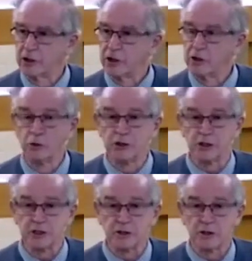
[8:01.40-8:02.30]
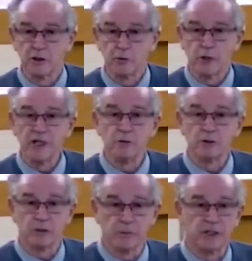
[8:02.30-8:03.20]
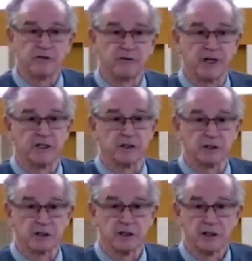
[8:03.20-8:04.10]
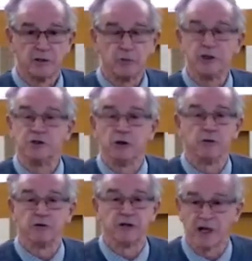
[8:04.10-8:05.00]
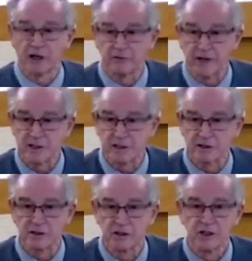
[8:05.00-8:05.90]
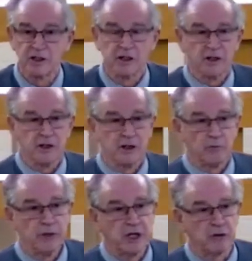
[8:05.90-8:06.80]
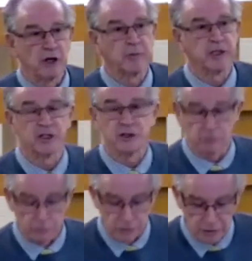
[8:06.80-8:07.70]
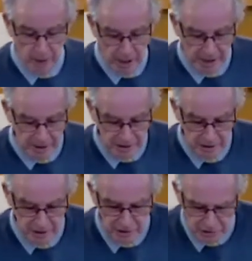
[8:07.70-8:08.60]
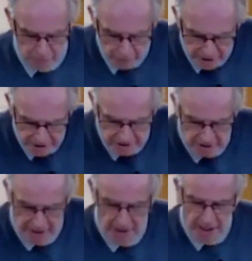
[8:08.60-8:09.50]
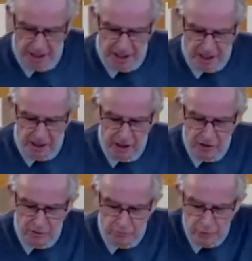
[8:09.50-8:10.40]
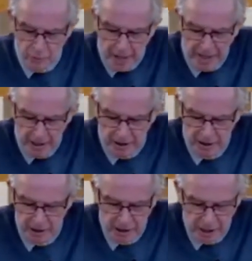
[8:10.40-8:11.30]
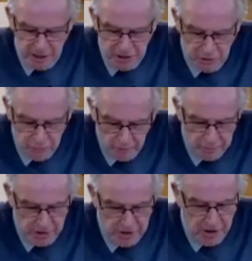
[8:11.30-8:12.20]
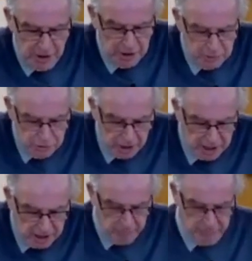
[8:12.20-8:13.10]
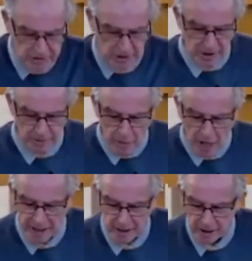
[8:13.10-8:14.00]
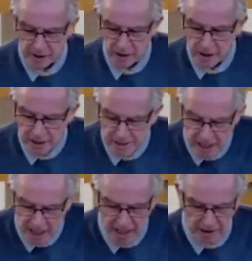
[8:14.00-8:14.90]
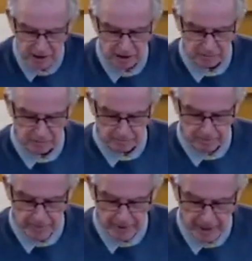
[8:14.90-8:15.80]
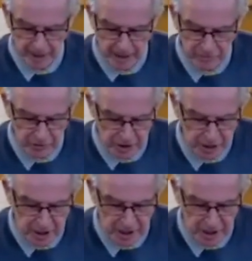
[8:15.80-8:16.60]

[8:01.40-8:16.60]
notice when you commit offenses, which you don't think are offenses. We corrupt our children's minds so easily. And here, Rebecca is corrupting Jacob's mind, his heart, everything he